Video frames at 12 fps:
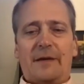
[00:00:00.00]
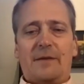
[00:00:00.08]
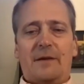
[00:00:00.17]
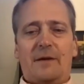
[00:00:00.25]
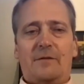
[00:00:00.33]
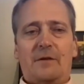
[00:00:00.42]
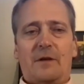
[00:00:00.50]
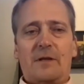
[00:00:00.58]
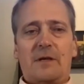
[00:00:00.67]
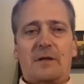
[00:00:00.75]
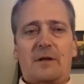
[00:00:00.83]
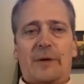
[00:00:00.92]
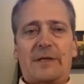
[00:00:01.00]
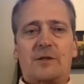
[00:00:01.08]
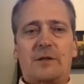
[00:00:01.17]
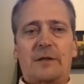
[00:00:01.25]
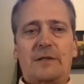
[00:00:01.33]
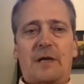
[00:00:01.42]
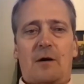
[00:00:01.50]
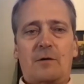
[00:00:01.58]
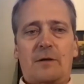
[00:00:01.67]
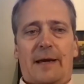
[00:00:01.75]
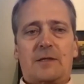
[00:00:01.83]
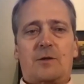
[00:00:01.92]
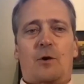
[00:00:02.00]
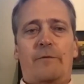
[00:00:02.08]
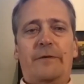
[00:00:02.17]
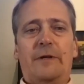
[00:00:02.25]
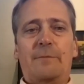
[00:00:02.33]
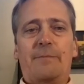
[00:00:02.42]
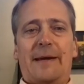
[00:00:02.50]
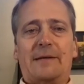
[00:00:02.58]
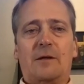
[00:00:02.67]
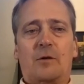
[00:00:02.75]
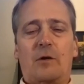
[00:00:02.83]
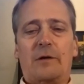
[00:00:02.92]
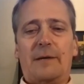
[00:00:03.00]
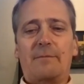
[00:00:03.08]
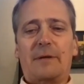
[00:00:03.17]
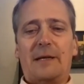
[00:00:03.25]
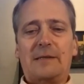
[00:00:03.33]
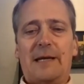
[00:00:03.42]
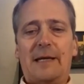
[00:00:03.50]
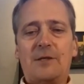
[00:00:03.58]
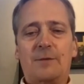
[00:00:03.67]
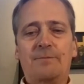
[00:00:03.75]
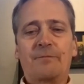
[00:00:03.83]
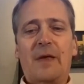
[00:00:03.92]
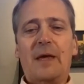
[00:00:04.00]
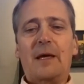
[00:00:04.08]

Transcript: the question is, how has COVID impacted cochlear implantation?